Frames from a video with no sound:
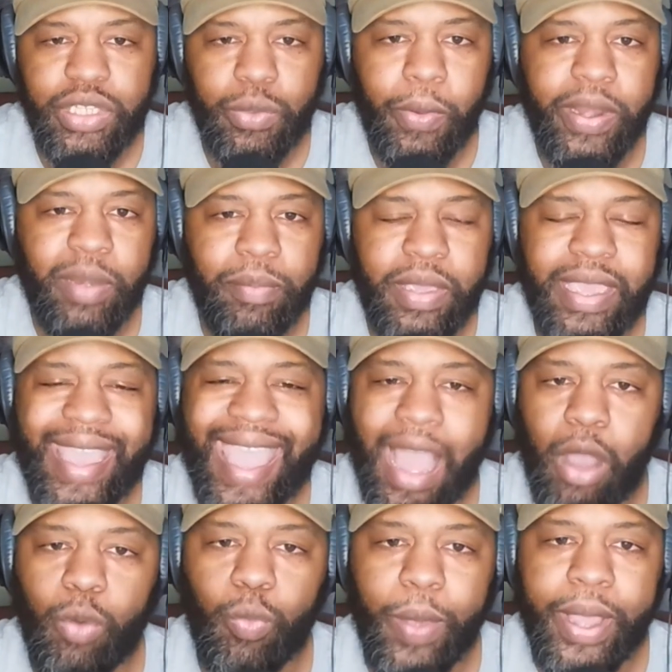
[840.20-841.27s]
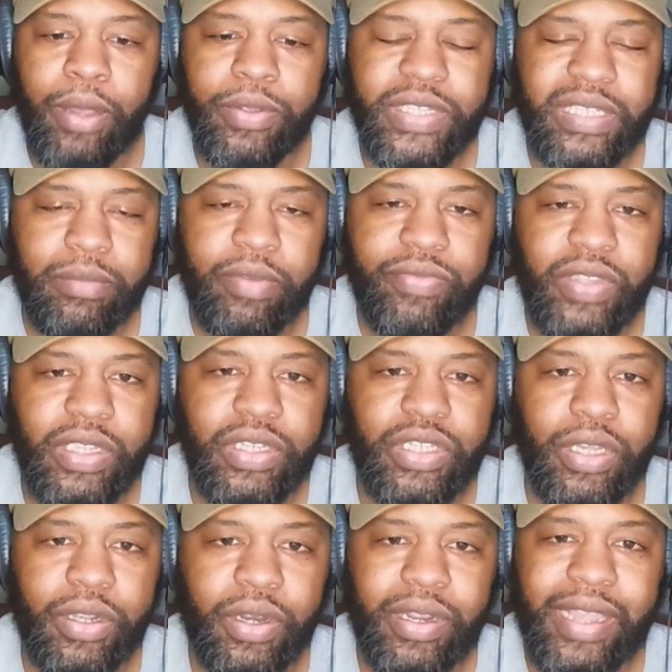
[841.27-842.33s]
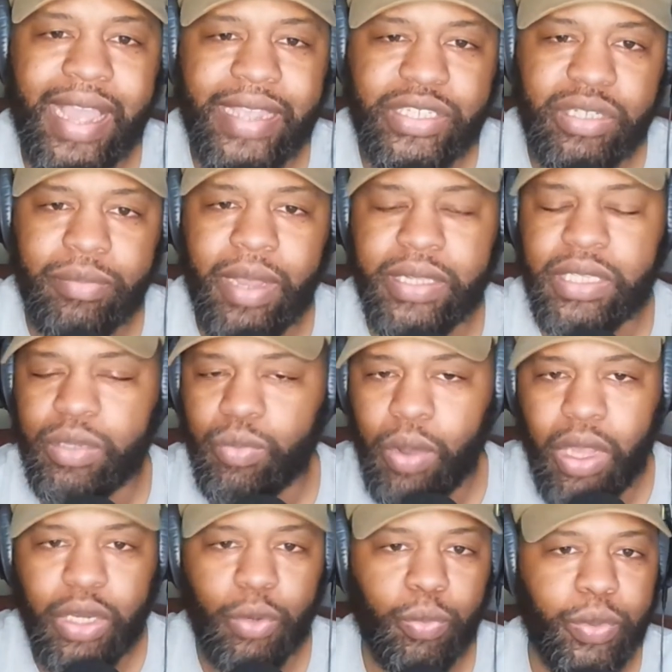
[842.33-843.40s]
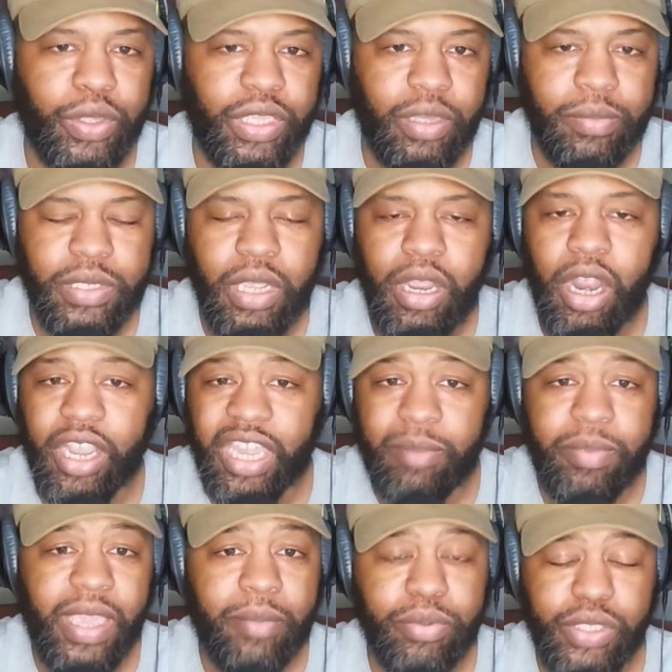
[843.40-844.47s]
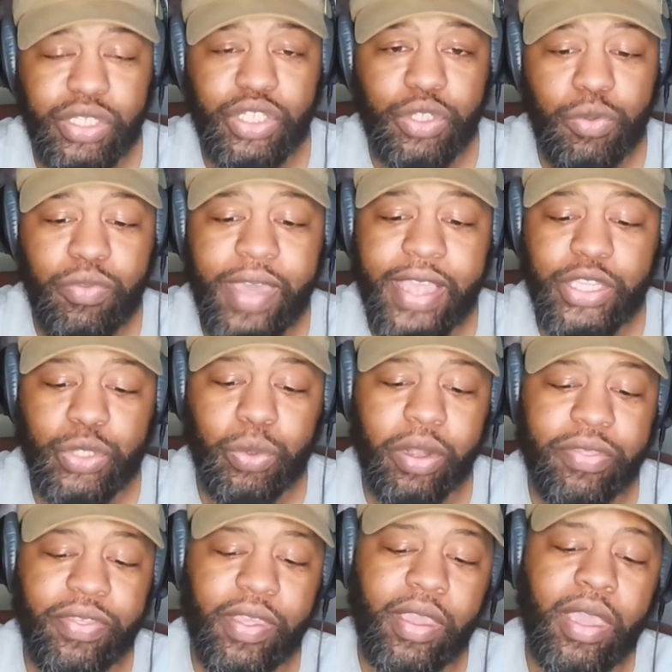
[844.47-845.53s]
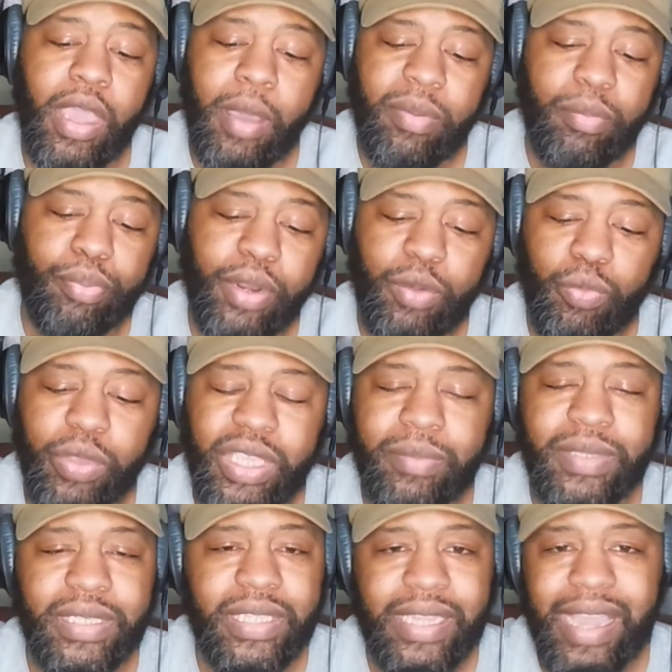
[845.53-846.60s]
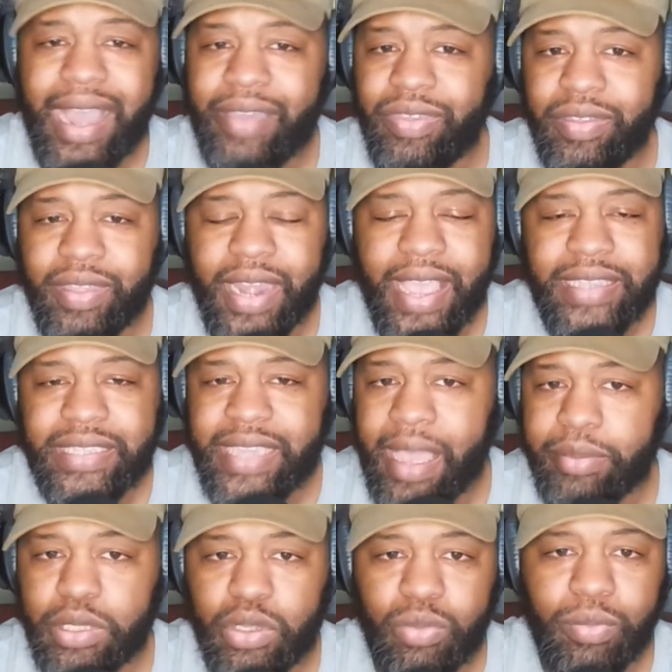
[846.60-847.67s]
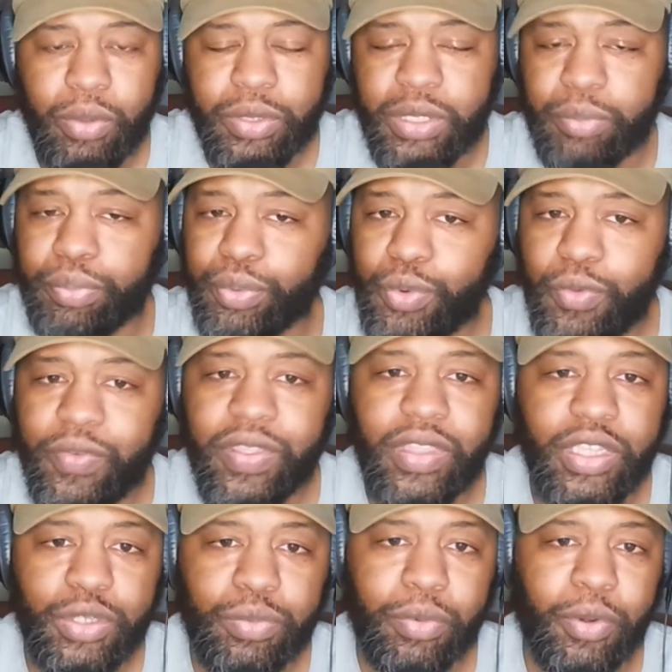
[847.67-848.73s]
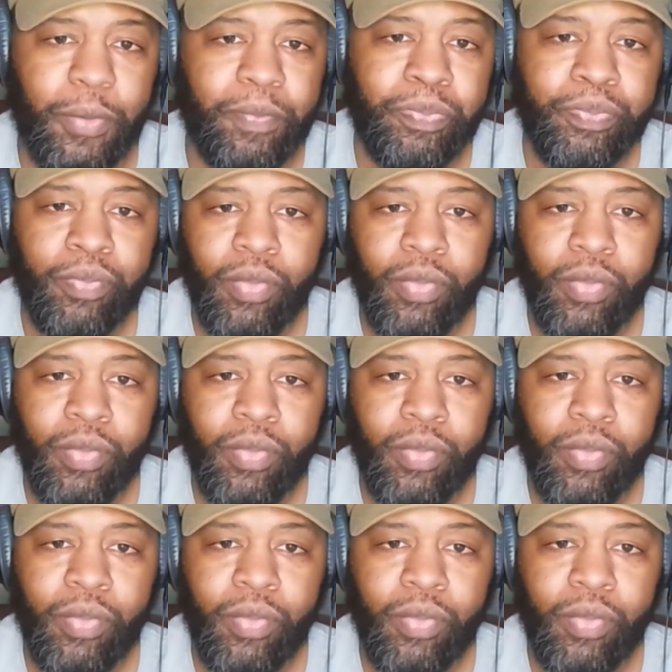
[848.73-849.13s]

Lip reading: is going to be how well some of these younger guys, Jamonte Waller, Williams, are going to be able to do that sort of thing. But Brenton Williams is the guy I think that has the absolute most to prove in this room